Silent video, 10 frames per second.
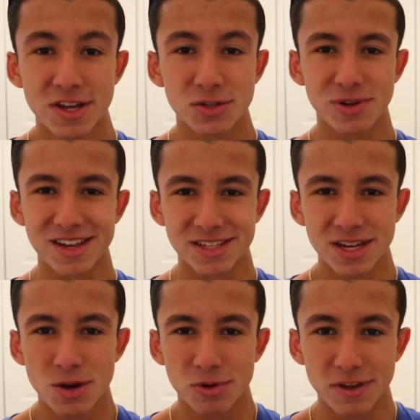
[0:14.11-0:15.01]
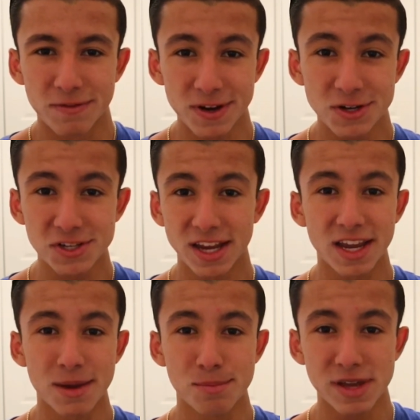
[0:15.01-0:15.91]
So guys, with Avengers
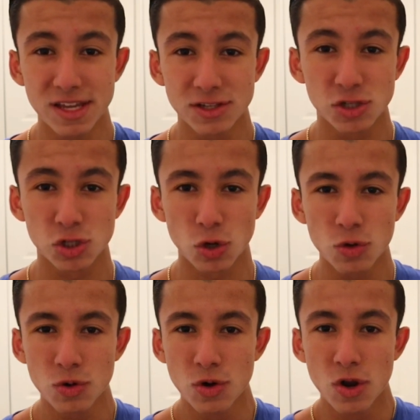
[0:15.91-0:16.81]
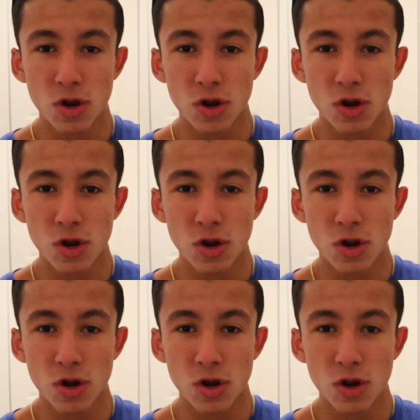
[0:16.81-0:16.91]
Endgame being so